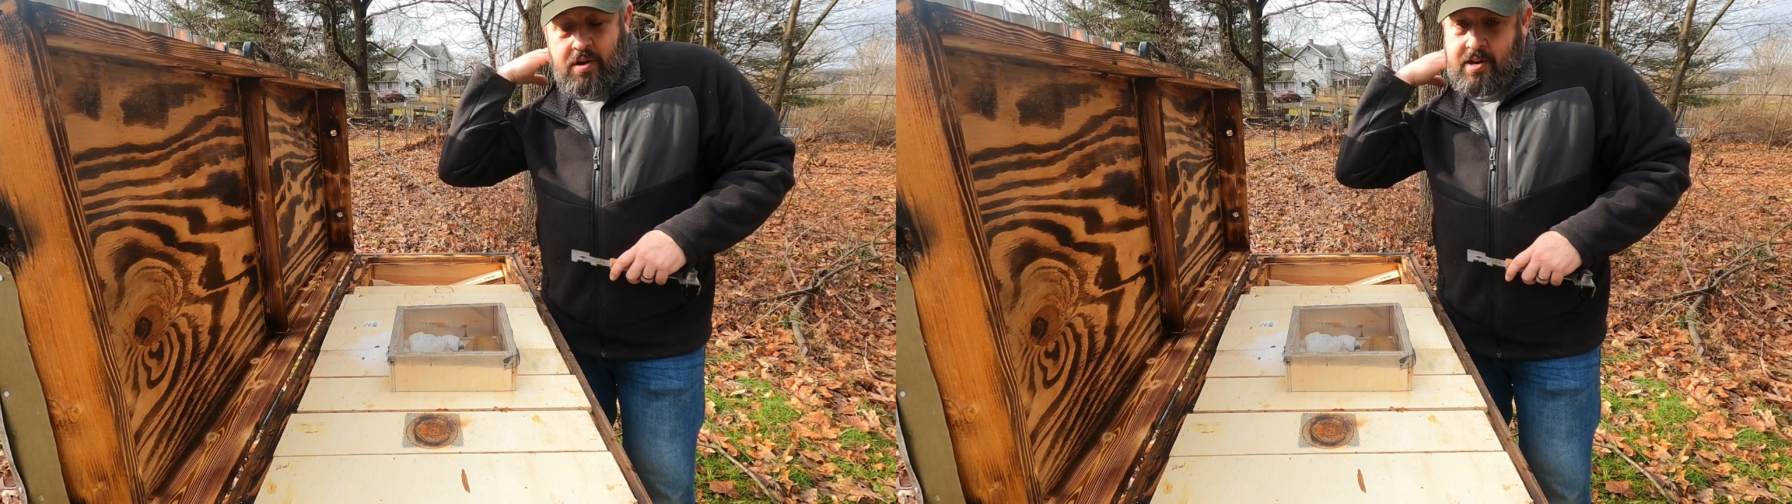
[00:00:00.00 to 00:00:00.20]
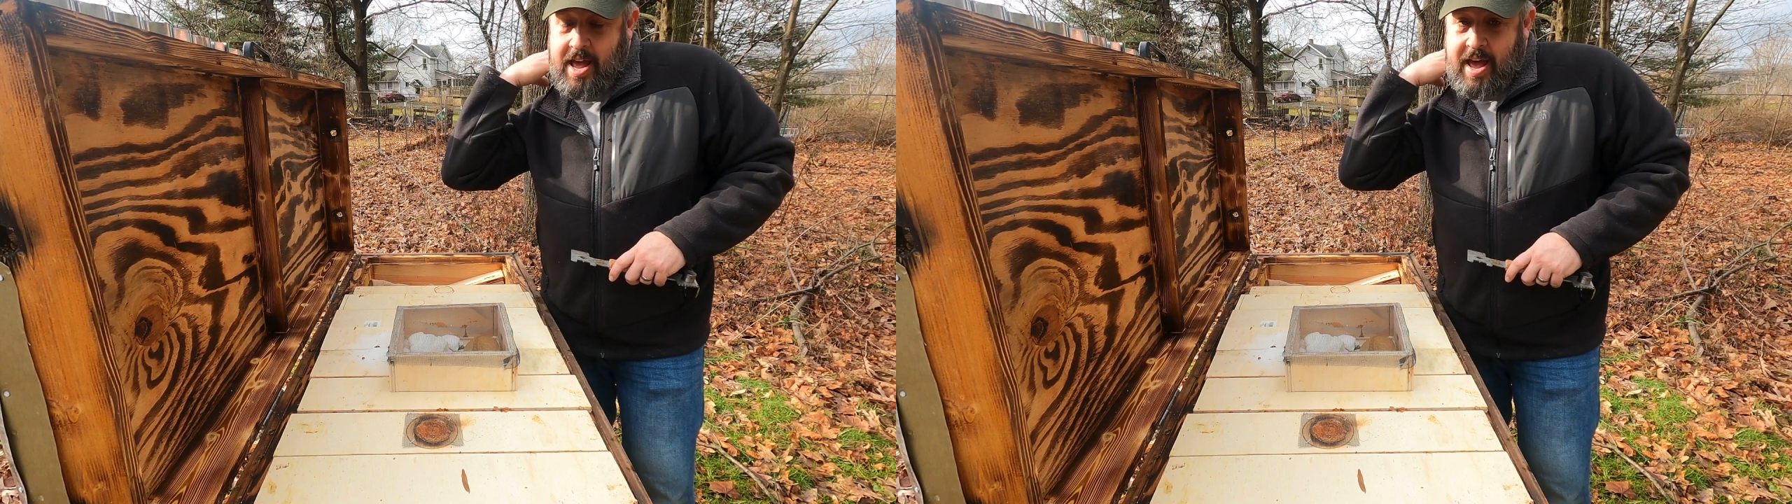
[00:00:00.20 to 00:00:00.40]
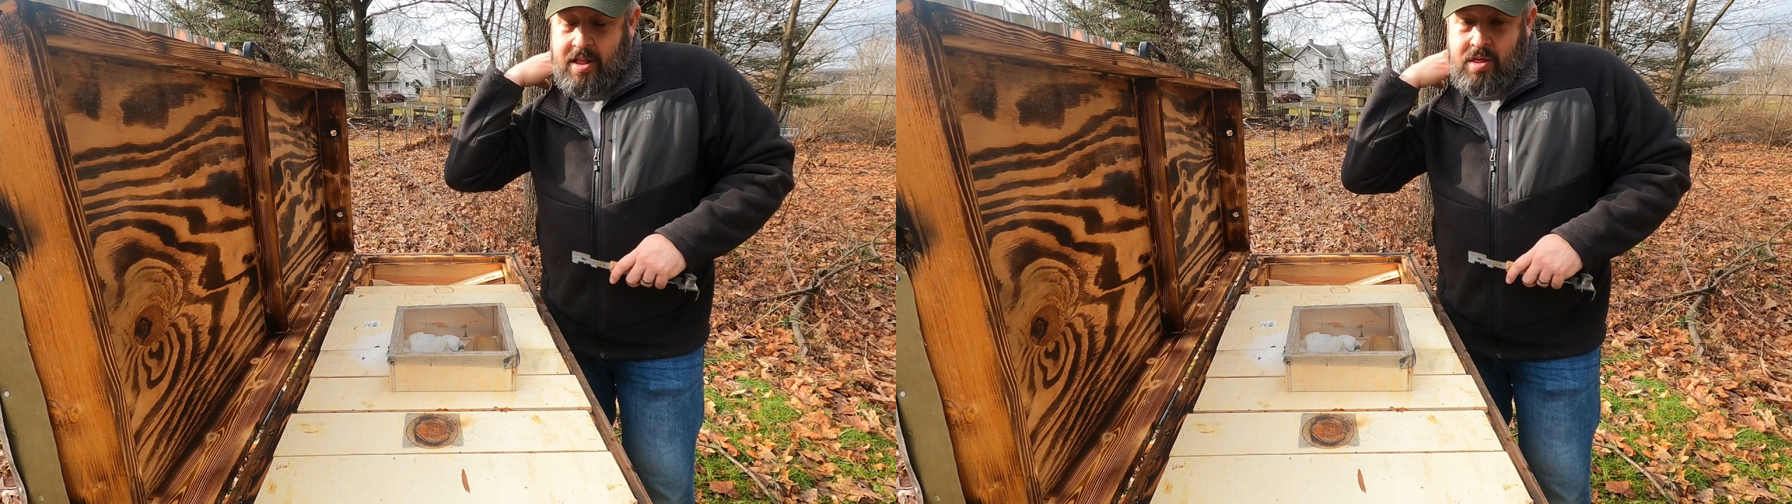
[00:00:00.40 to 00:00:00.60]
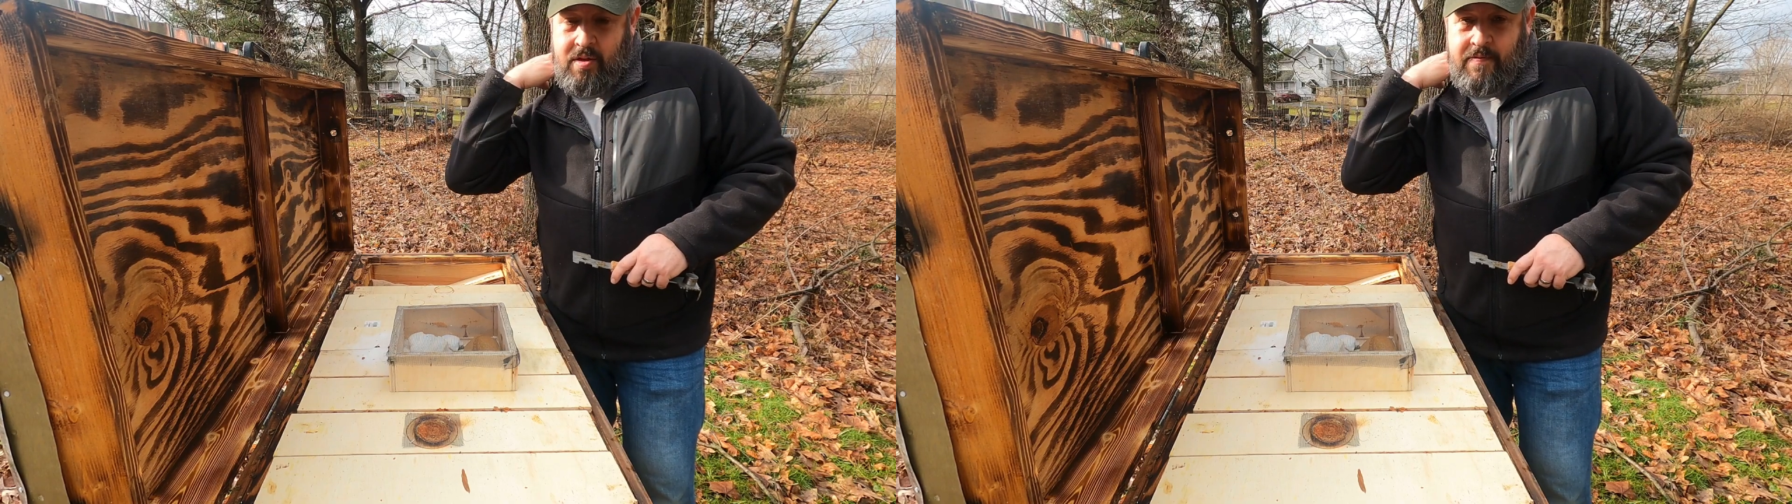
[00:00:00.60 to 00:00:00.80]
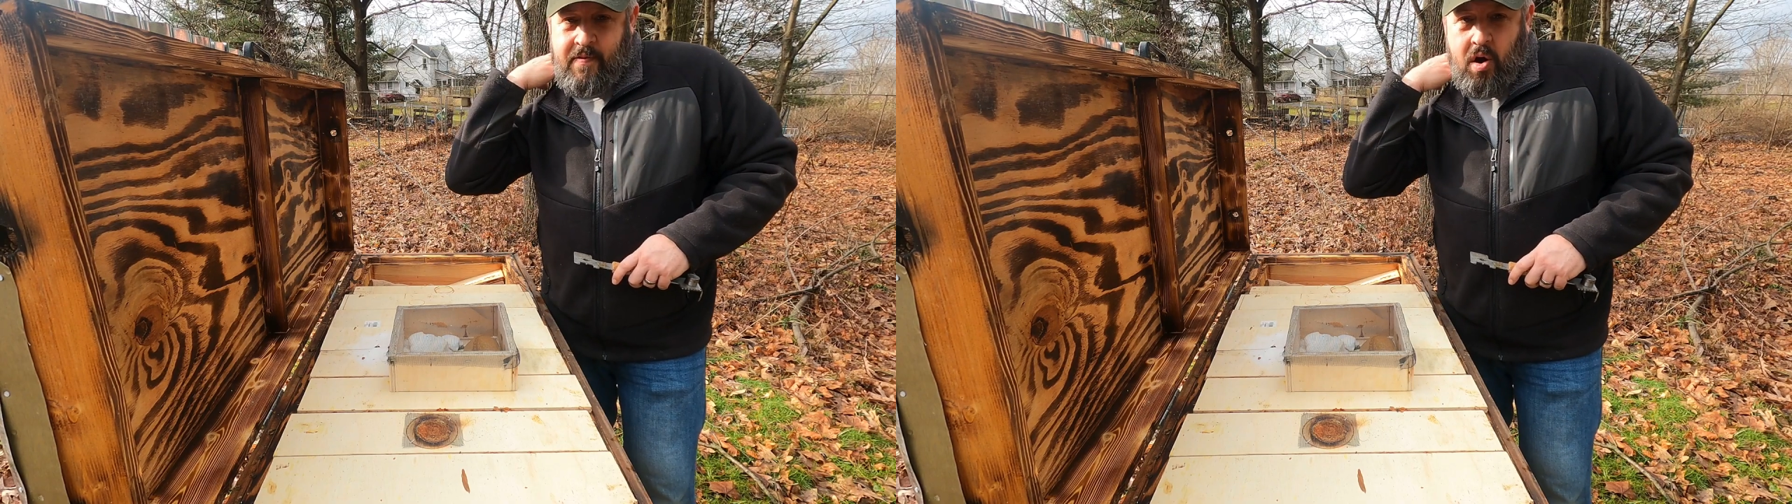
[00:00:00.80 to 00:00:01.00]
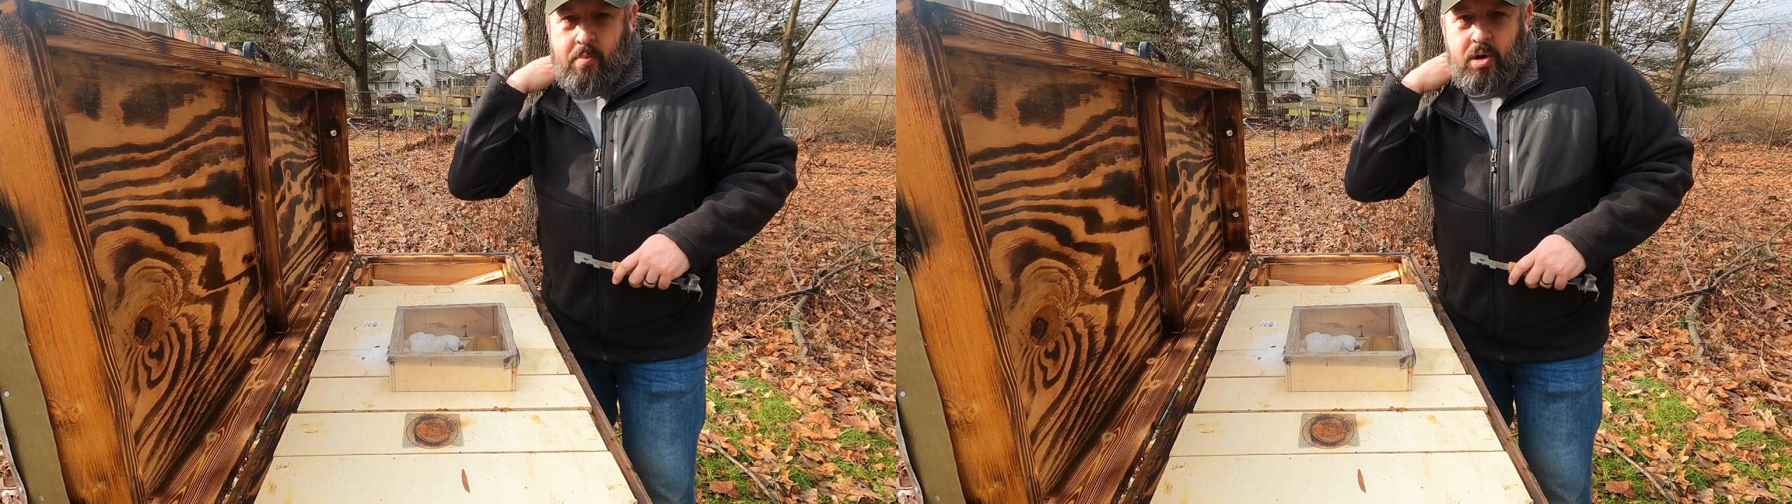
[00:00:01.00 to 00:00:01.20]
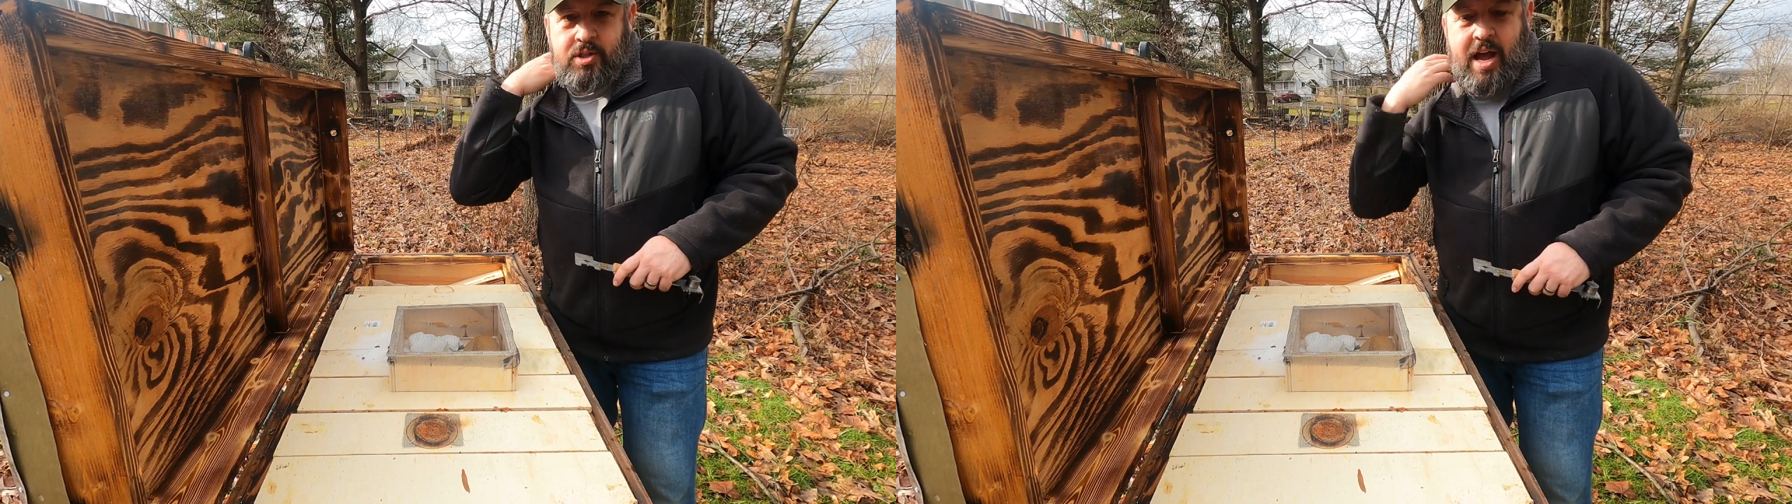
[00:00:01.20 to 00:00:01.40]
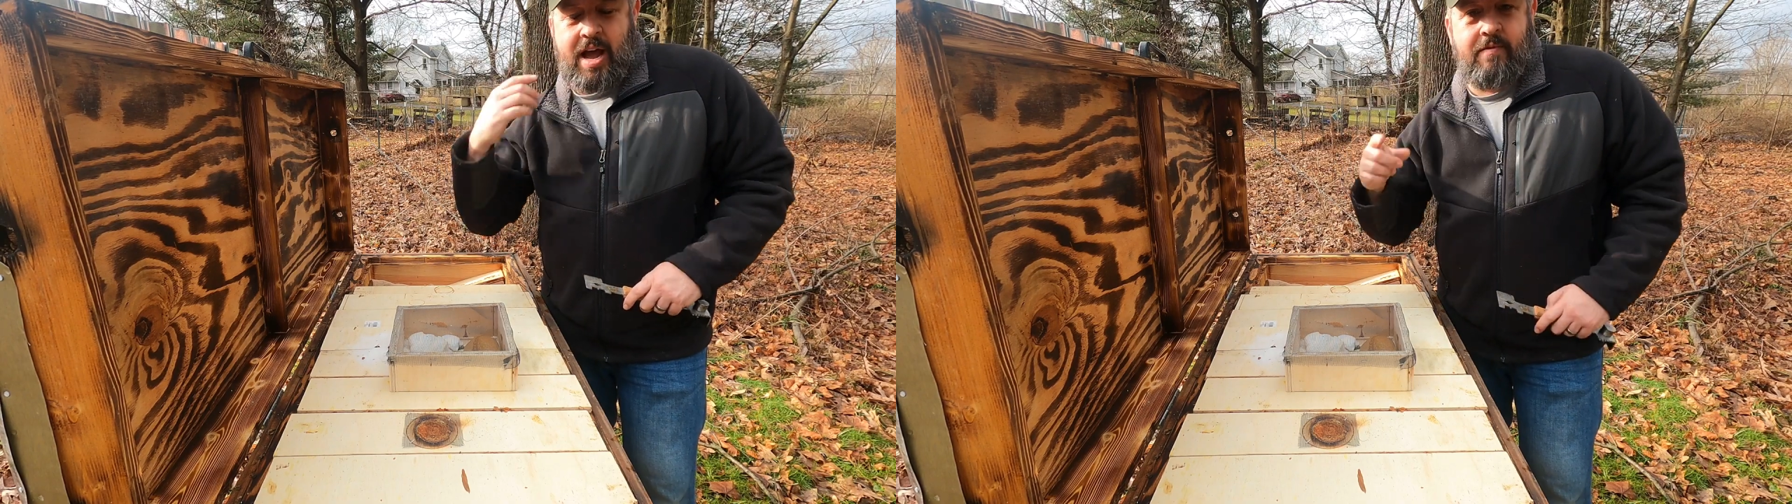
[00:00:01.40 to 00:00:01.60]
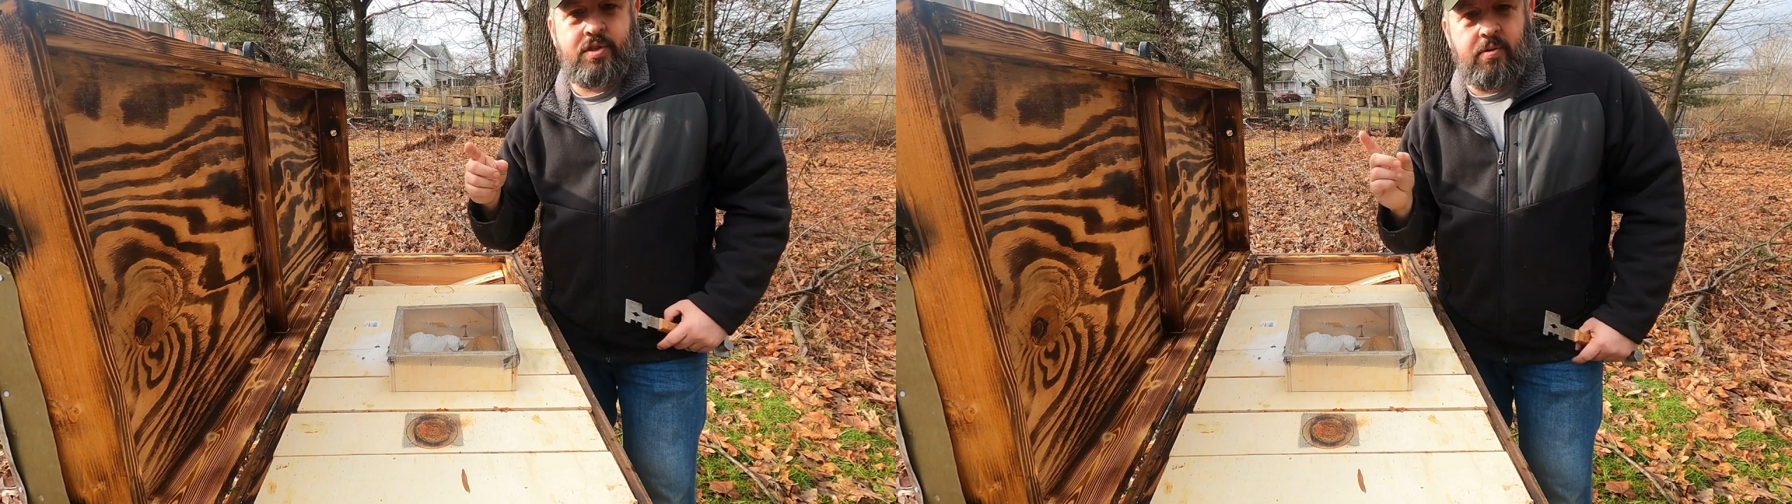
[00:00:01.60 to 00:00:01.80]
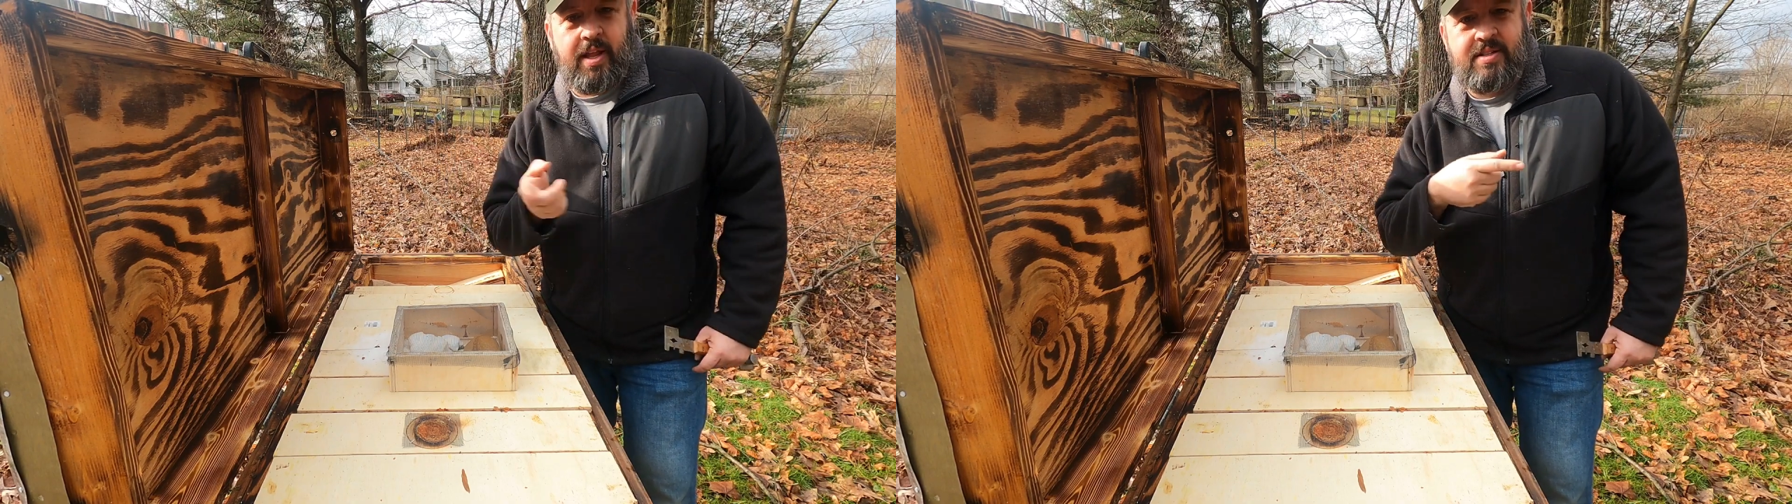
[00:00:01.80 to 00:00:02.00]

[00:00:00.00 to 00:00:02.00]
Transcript: looked at the farmer's hive, so